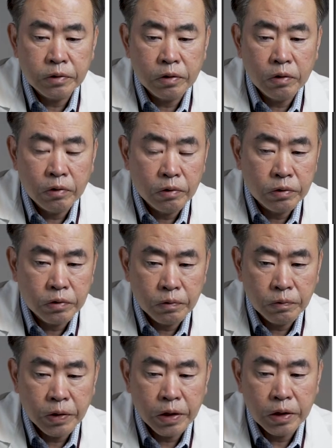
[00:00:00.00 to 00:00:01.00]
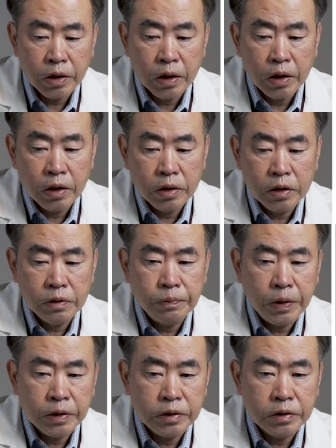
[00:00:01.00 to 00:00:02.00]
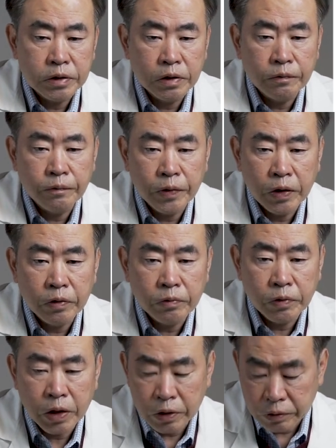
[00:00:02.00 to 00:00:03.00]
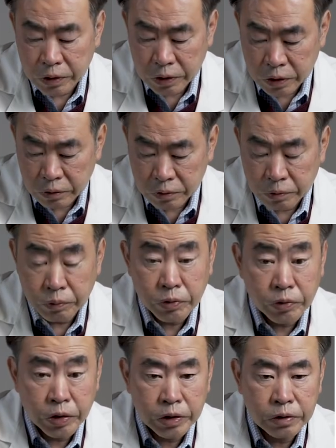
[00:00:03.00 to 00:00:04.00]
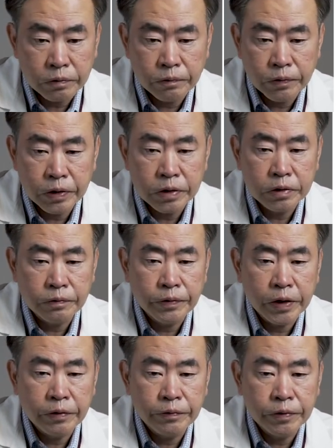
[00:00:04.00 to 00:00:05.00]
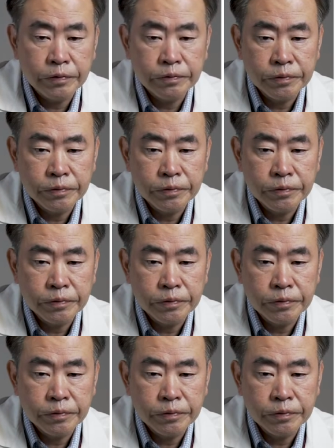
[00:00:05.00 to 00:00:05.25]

in cohort 3, these patients did very well in terms of progression-free survival.